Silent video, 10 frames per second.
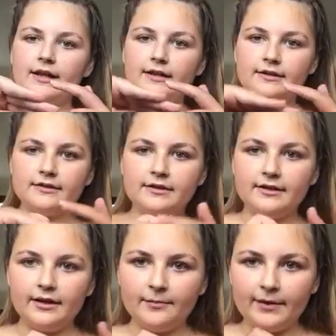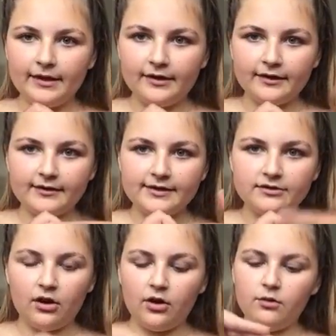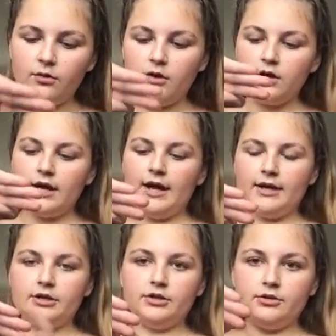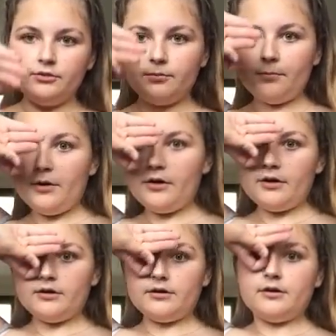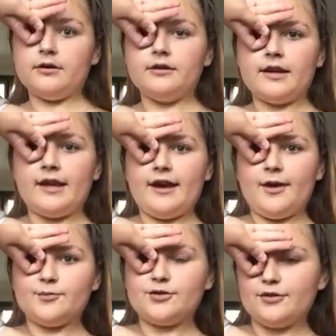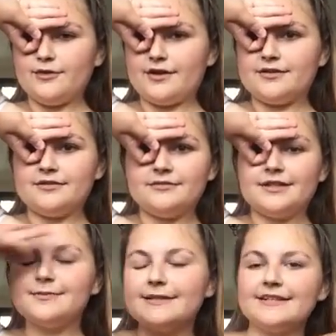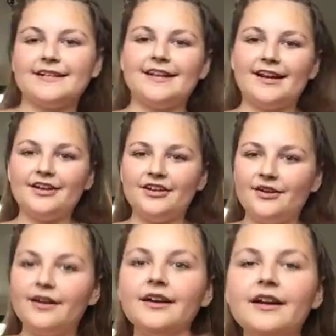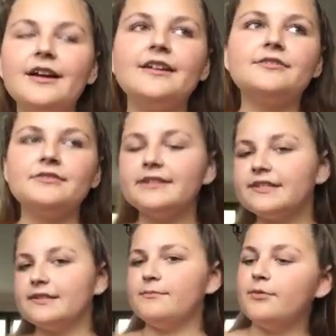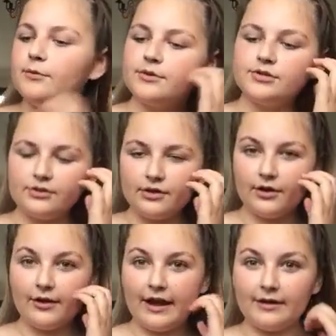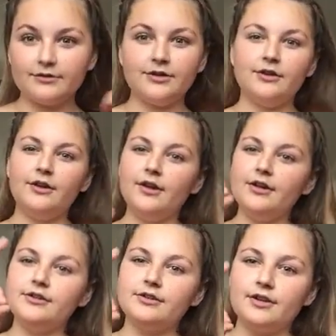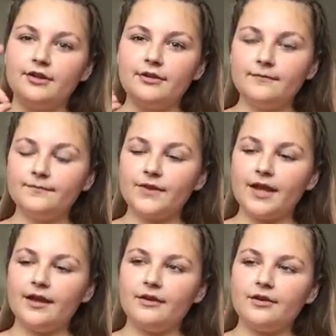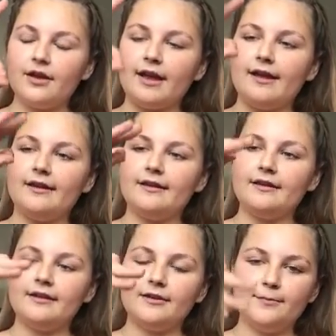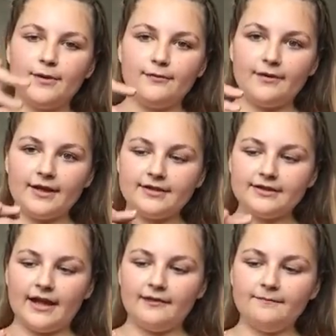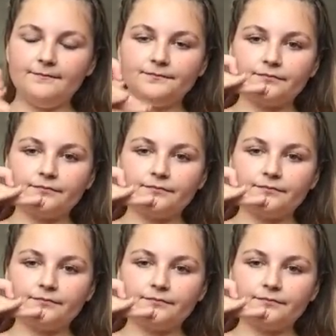and there'll be like this hole, and you put it up to your face. That's basically how you do it. It's really simple once you know how to. So I'll do it again. You put your fingers down,